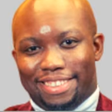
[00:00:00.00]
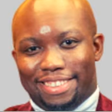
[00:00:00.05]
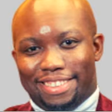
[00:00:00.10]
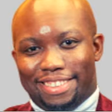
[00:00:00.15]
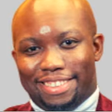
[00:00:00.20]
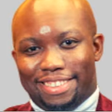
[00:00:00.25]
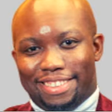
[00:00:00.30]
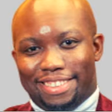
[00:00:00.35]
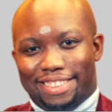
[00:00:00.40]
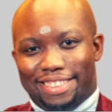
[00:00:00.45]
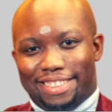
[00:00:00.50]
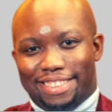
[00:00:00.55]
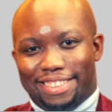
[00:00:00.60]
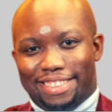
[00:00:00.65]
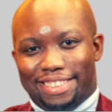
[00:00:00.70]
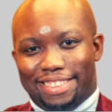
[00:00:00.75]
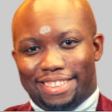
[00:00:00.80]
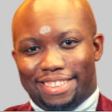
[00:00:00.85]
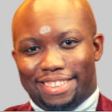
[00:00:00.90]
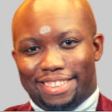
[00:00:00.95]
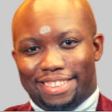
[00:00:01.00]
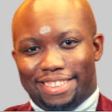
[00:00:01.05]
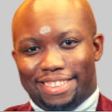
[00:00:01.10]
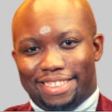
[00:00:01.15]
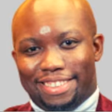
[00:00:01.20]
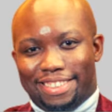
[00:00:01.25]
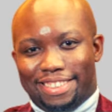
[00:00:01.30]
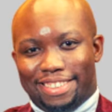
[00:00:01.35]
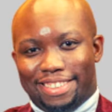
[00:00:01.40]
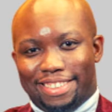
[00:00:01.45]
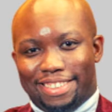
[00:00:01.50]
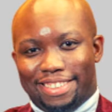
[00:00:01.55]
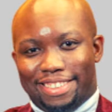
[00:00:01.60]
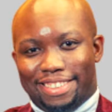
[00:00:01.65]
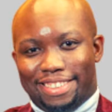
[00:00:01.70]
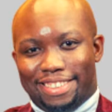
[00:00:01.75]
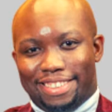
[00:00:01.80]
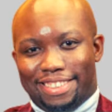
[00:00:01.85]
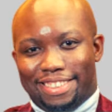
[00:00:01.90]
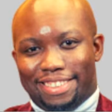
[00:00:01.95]

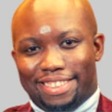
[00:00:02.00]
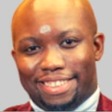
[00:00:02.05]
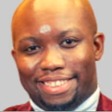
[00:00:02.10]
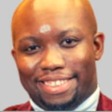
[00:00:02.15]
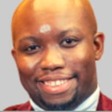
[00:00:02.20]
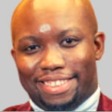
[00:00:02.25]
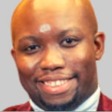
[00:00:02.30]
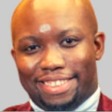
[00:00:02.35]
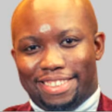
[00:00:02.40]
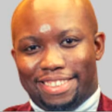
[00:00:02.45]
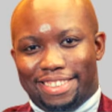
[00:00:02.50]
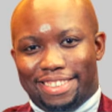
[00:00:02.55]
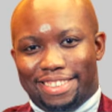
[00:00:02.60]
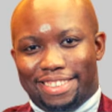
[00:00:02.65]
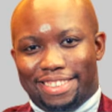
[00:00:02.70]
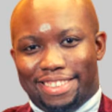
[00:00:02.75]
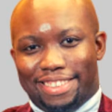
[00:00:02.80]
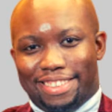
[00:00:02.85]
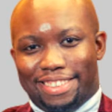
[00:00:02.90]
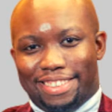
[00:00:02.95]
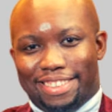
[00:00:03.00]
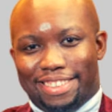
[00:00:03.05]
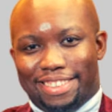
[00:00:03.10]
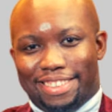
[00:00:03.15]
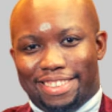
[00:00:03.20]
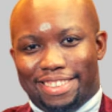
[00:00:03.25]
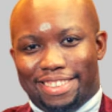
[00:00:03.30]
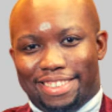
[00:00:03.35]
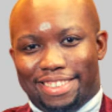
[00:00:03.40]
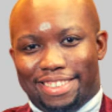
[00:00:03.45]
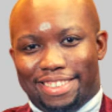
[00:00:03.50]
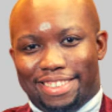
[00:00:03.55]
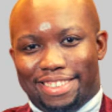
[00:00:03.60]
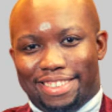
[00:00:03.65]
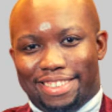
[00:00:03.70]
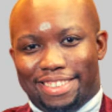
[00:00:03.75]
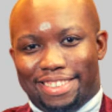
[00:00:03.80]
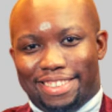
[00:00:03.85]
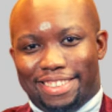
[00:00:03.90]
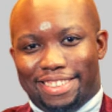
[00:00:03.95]

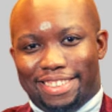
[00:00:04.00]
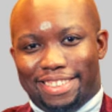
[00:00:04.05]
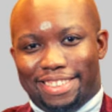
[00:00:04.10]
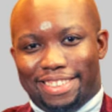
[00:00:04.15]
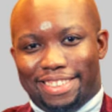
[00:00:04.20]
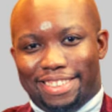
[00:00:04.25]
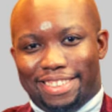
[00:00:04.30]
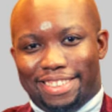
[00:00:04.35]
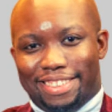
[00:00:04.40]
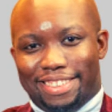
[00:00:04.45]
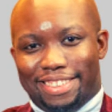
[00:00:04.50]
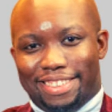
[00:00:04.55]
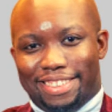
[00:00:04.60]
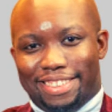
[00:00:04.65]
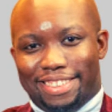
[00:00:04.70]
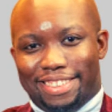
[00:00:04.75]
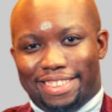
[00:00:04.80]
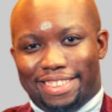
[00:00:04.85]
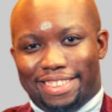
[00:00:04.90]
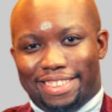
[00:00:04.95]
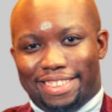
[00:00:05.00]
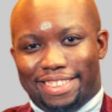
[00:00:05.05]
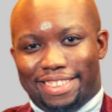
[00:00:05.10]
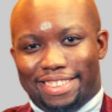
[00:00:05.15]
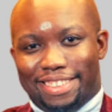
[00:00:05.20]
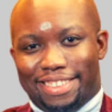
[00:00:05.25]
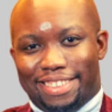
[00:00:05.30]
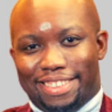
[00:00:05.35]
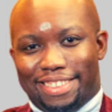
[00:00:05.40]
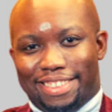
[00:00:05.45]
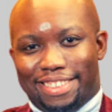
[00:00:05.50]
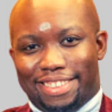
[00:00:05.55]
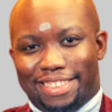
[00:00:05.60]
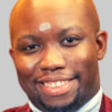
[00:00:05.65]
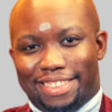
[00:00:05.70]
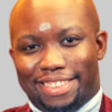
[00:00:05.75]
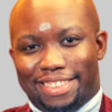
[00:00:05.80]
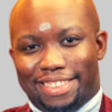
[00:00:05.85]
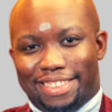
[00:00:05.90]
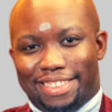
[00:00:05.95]

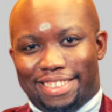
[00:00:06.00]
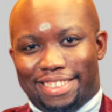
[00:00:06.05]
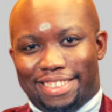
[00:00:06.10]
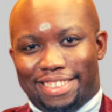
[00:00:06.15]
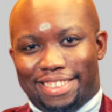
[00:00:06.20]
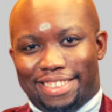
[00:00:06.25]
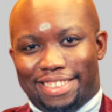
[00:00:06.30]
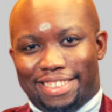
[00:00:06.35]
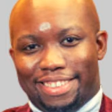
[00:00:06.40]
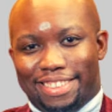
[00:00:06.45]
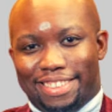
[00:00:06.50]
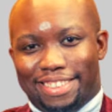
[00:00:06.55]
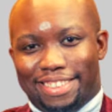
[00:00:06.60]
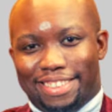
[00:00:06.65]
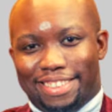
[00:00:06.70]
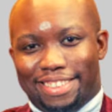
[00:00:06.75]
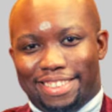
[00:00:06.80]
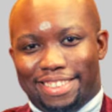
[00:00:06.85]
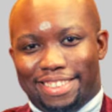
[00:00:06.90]
[no speech]